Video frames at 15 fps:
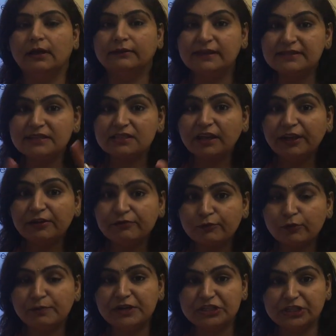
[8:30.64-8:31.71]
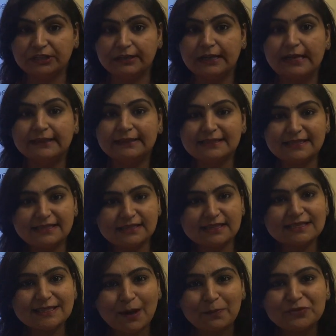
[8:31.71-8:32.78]
This is the information. This is the
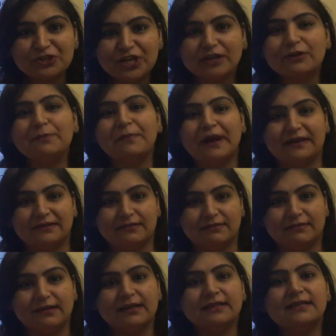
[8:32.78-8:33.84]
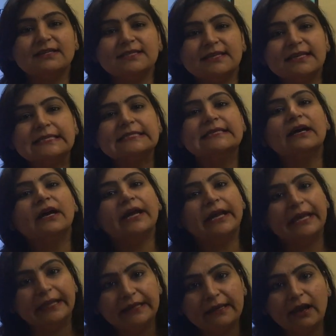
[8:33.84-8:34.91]
subject matter. This is the
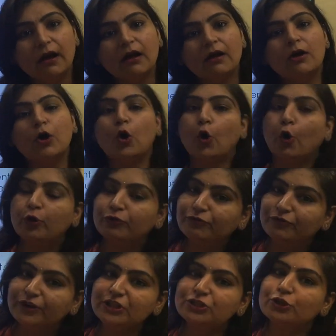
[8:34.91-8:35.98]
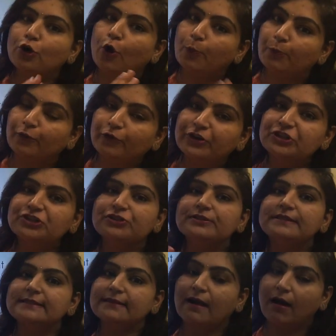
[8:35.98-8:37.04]
area on which
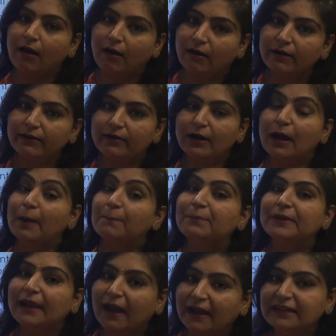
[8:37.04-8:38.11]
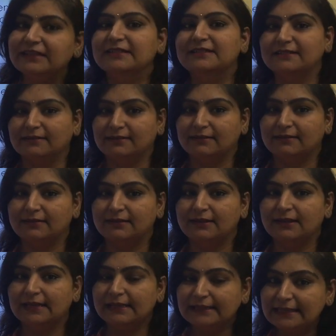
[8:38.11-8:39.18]
operations are applied.
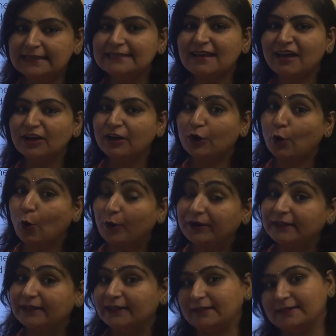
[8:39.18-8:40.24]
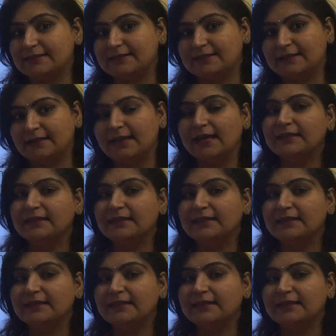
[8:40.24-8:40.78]
These are contents.